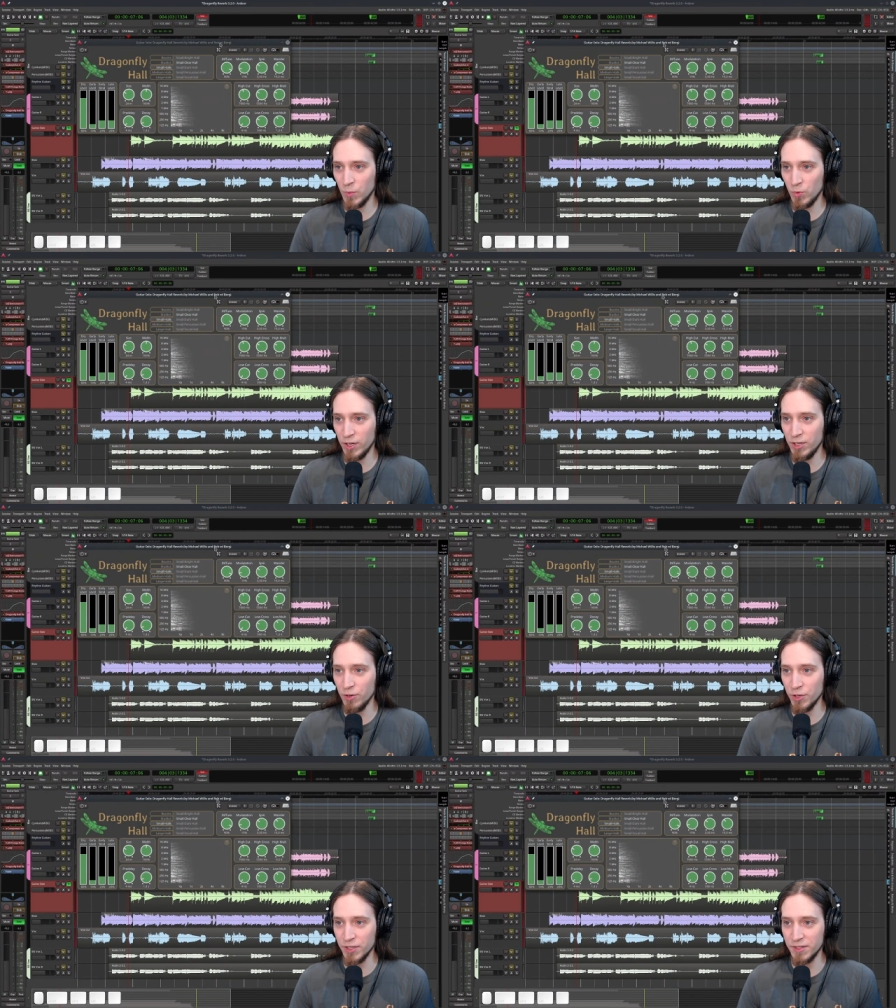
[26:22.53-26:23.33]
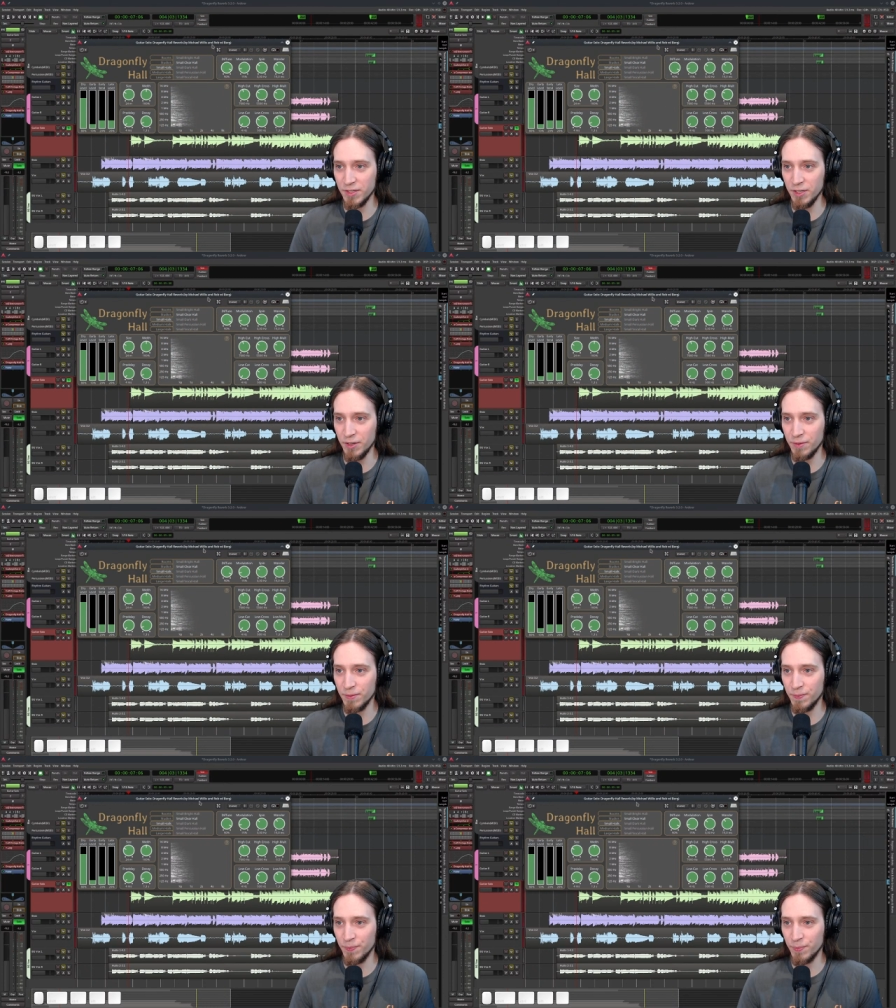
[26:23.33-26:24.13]
Right here you can see,
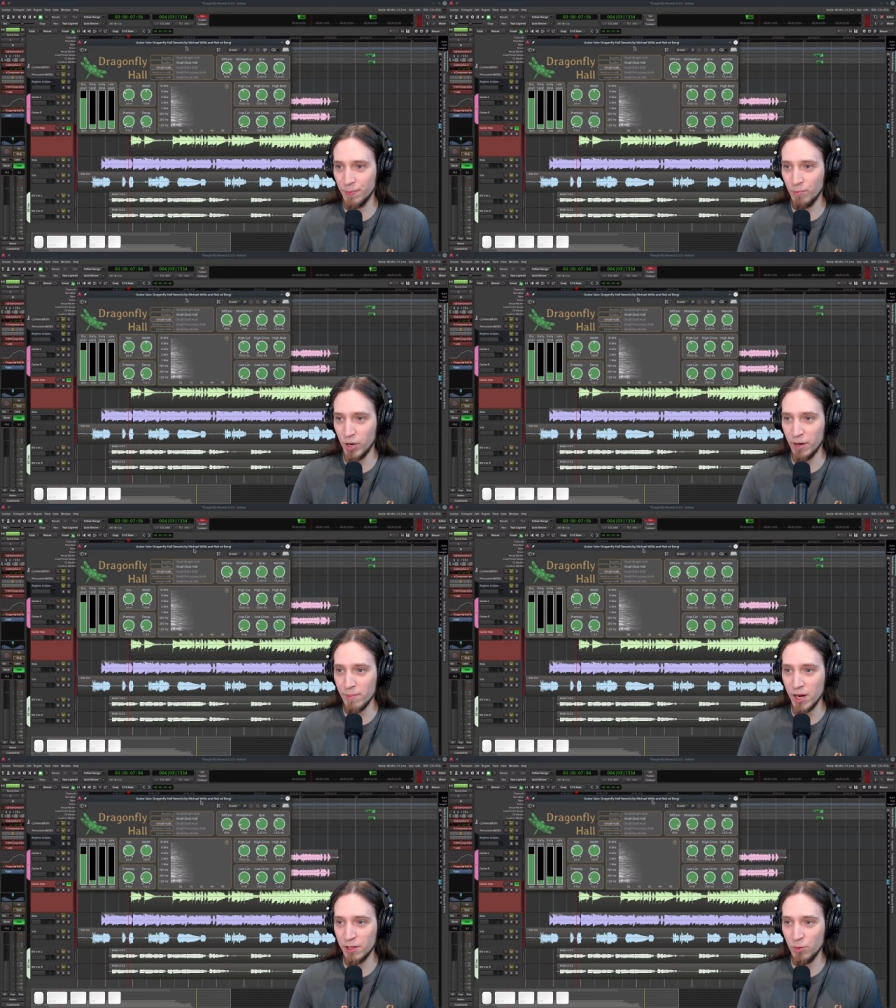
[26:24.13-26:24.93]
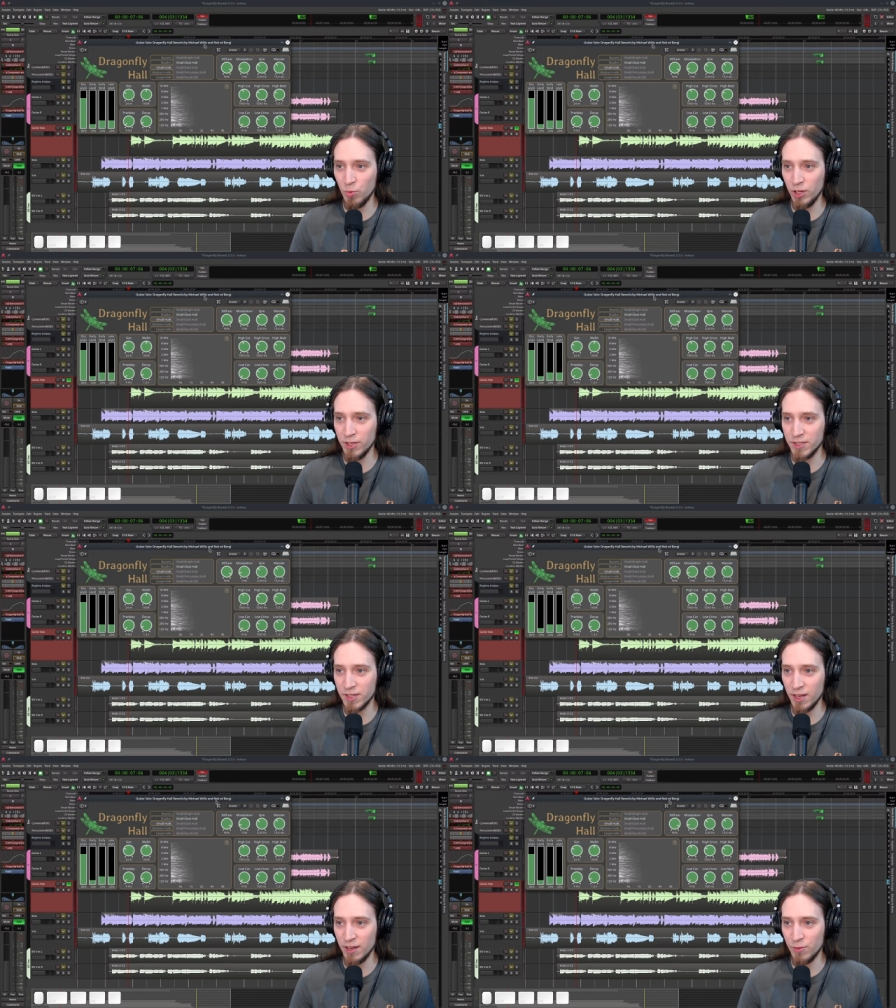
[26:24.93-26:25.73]
by Michael
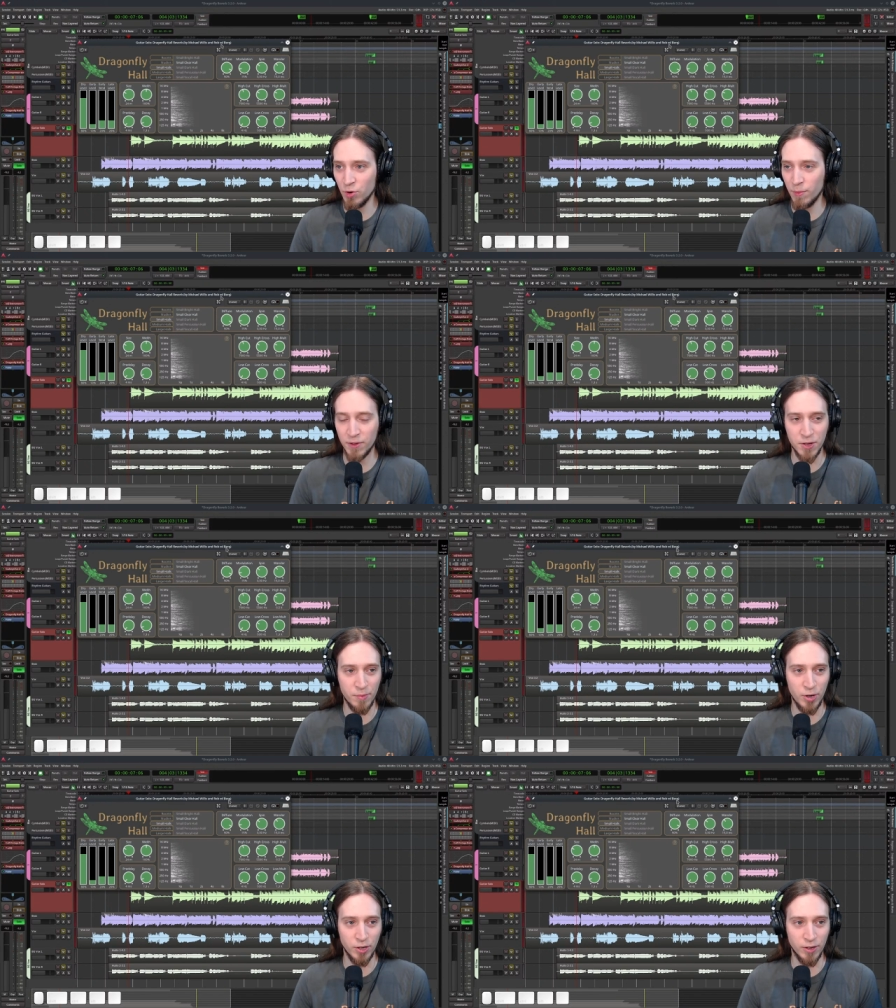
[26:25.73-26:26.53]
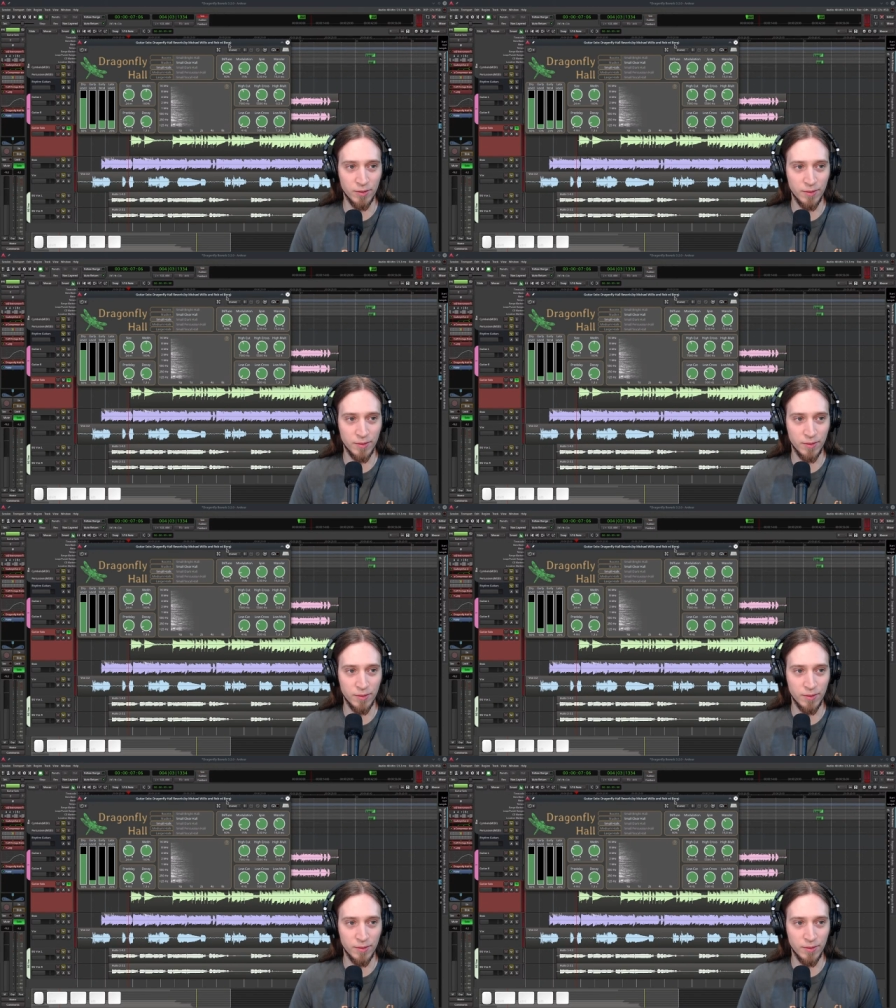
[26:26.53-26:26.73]
Willis and Rob Vandenberg.